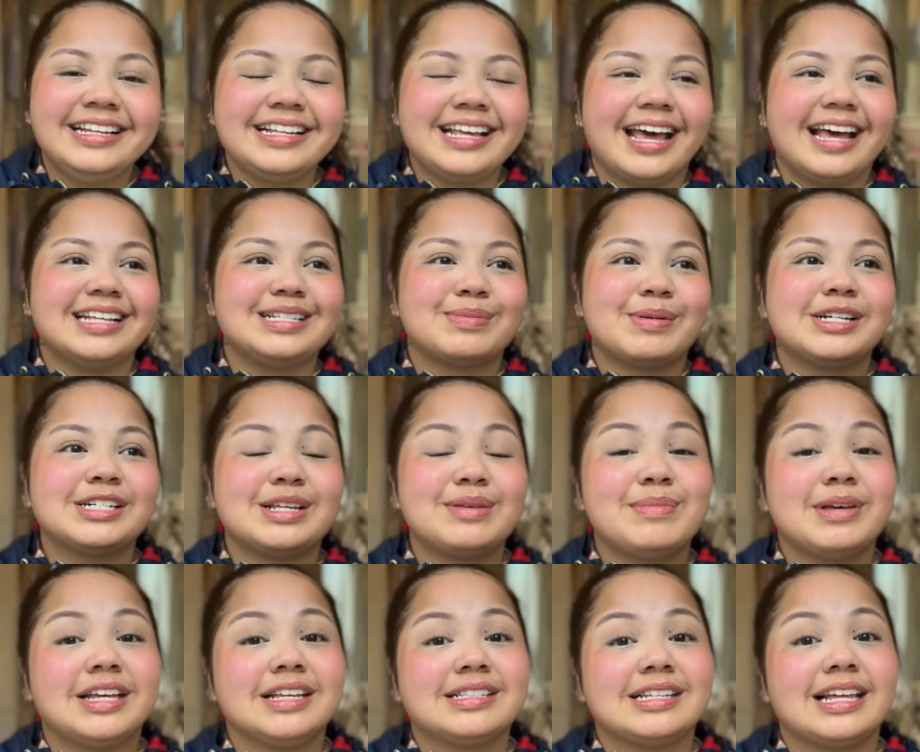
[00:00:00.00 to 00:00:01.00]
Especially
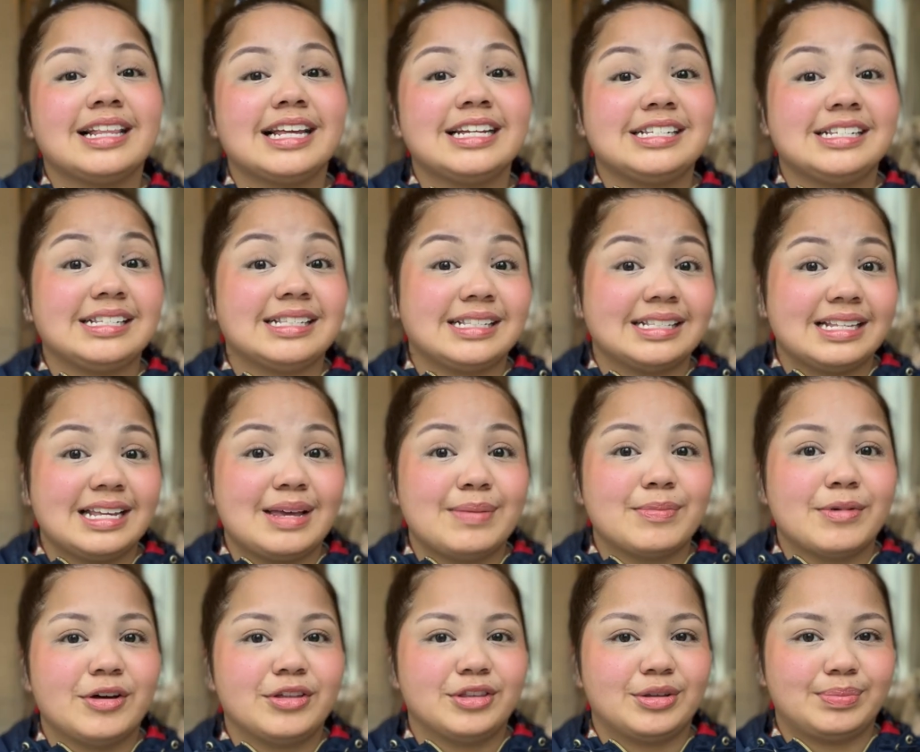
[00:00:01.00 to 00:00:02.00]
because I like to
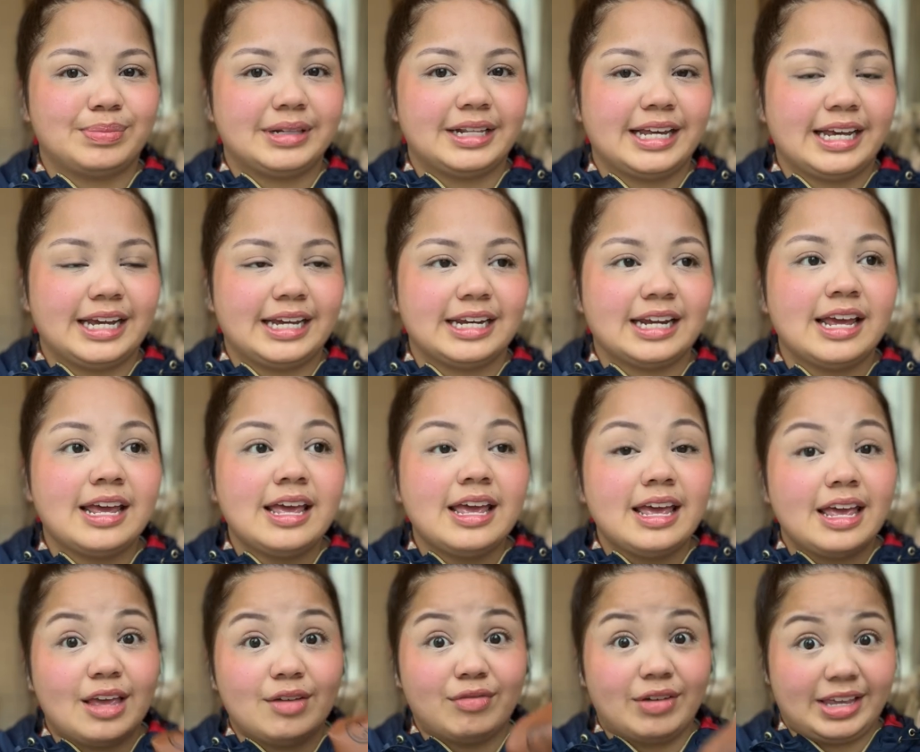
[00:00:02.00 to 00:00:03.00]
sleep on the plane
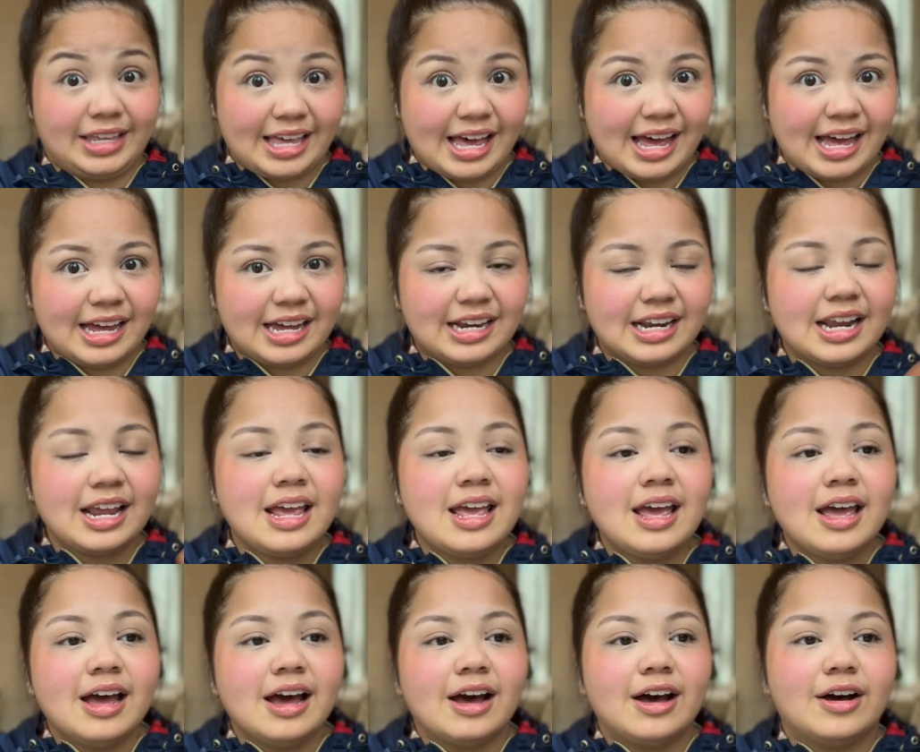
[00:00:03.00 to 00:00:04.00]
if I can.
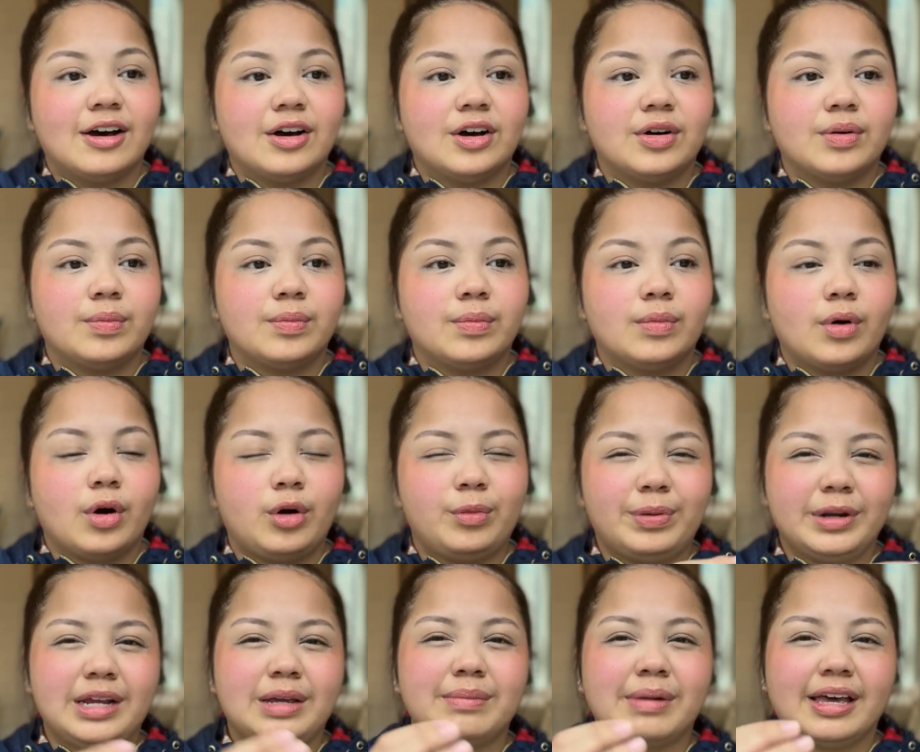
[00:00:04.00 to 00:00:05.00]

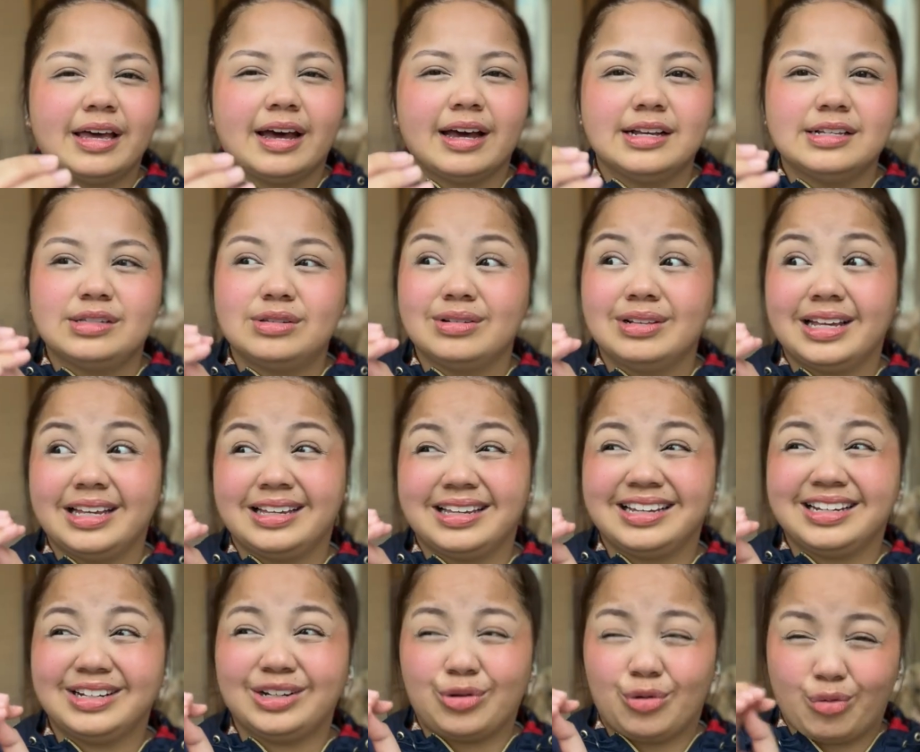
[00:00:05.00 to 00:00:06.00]
Opening my eyes to like
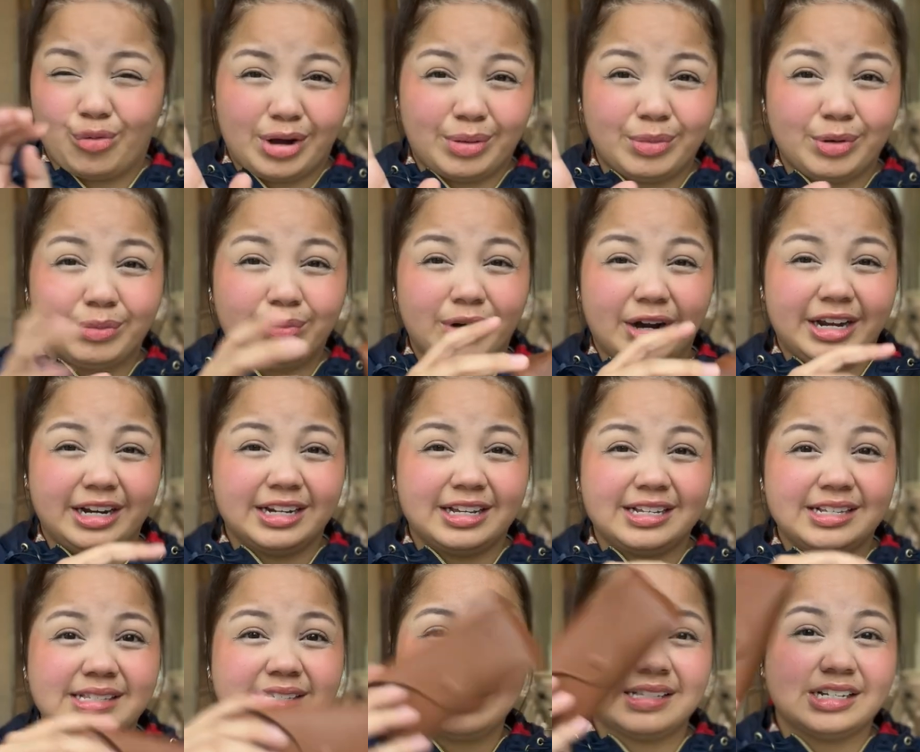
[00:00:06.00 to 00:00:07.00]
incredible
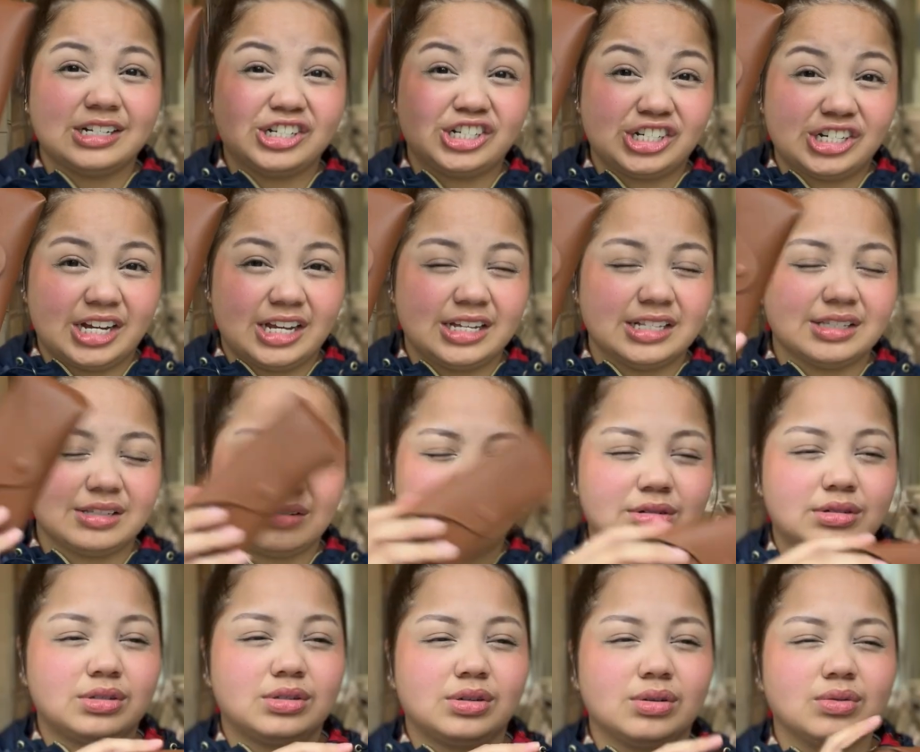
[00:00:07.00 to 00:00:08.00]
brightness, shades are
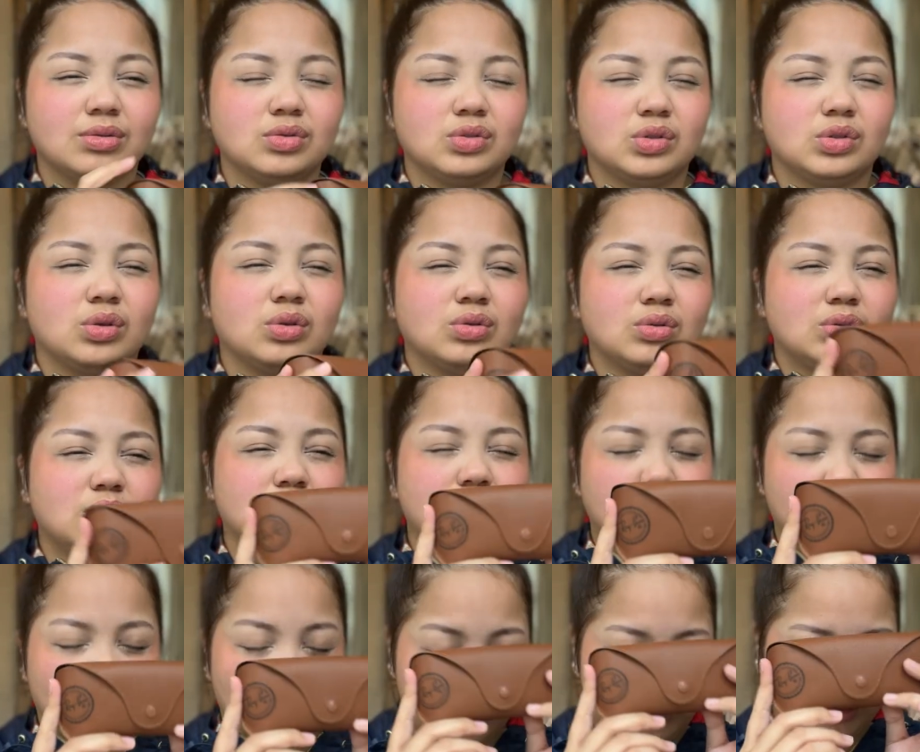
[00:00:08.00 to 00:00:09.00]
so, so,
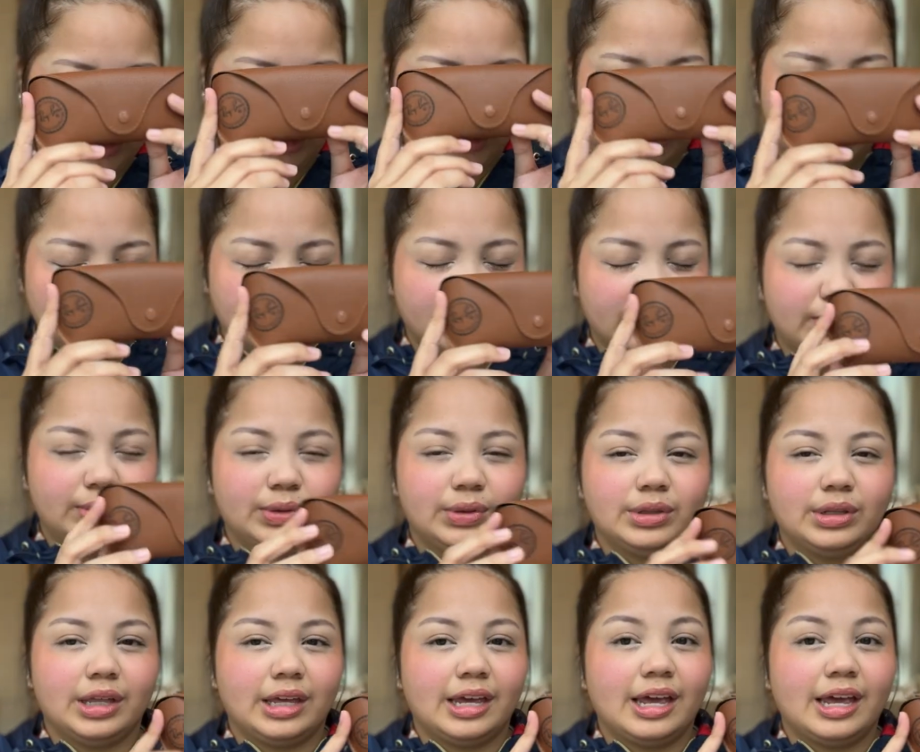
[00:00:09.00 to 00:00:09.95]
so useful.